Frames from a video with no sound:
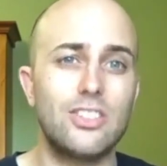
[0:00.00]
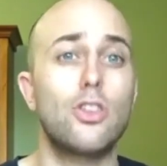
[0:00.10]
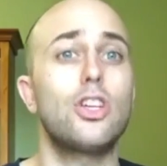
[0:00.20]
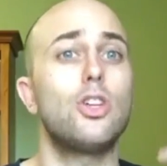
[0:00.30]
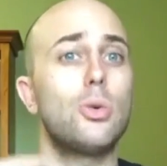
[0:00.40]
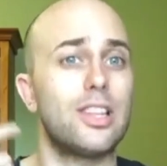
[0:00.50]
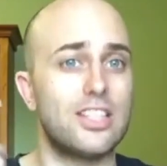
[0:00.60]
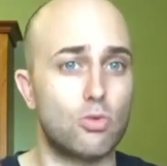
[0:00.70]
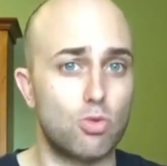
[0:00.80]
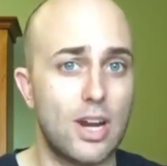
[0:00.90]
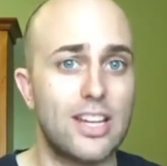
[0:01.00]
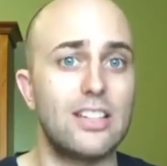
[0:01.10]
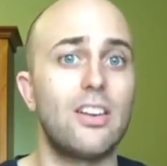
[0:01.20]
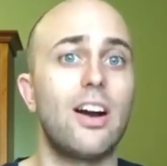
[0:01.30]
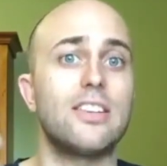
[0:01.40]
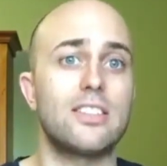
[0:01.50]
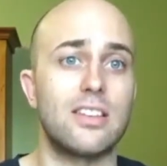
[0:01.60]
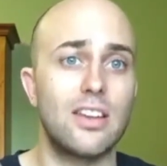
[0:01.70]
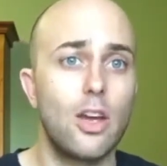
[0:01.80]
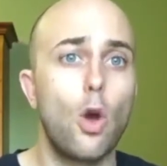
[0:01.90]
So that you at least recognize
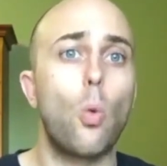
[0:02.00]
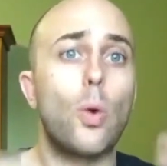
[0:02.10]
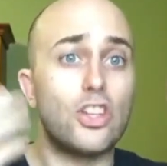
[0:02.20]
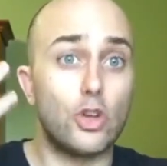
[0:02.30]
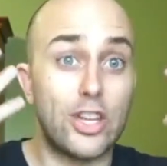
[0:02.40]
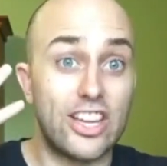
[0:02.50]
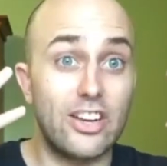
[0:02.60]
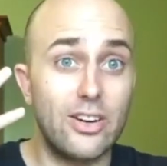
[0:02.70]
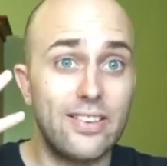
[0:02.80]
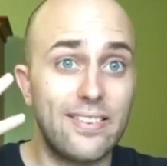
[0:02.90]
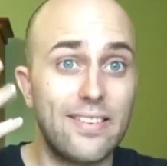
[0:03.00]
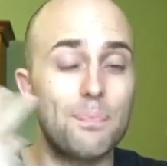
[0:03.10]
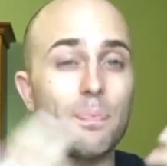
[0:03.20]
it when you hear it,